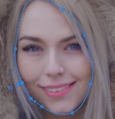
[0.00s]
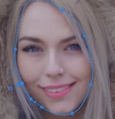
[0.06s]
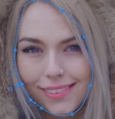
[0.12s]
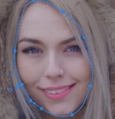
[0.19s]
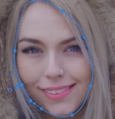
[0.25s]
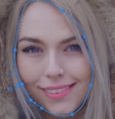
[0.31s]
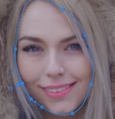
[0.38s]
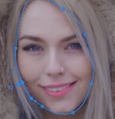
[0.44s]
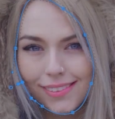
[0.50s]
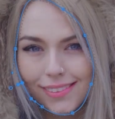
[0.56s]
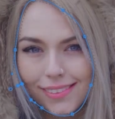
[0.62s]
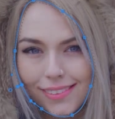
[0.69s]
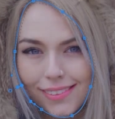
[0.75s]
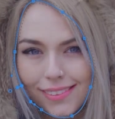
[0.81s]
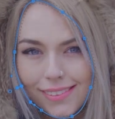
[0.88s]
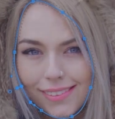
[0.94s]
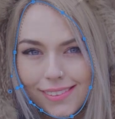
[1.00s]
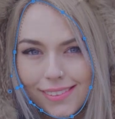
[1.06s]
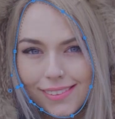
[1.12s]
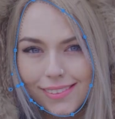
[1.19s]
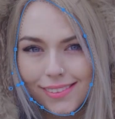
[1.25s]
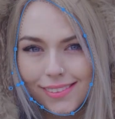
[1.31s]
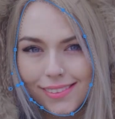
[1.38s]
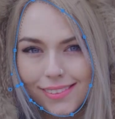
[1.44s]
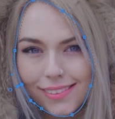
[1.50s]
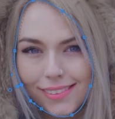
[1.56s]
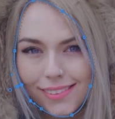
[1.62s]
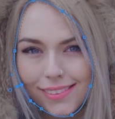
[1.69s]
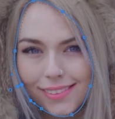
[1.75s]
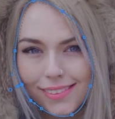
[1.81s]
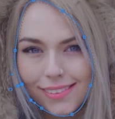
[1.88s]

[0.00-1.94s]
[no speech]